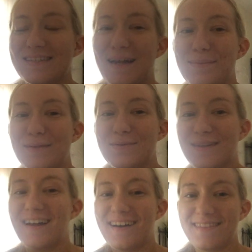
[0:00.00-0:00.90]
the time that we
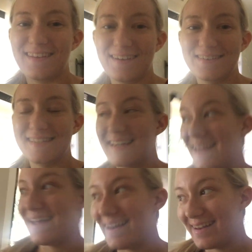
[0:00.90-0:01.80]
got there to
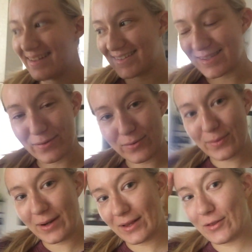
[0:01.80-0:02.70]
get it because they were
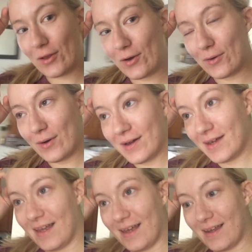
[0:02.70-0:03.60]
running low
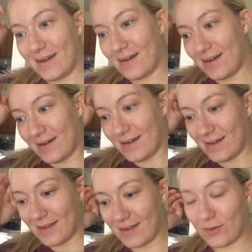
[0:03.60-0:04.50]
and uh,
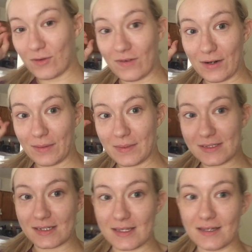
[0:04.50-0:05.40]
they were very
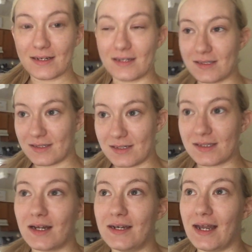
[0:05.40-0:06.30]
busy because it's a
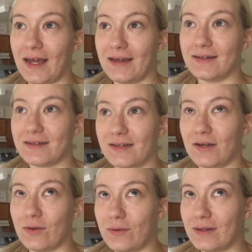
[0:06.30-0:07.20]
Sunday and
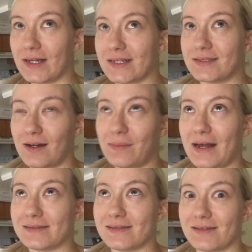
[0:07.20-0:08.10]
we went like
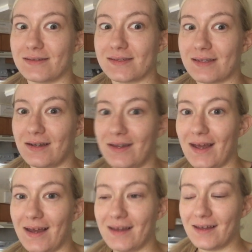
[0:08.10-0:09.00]
dumbasses on a Sunday.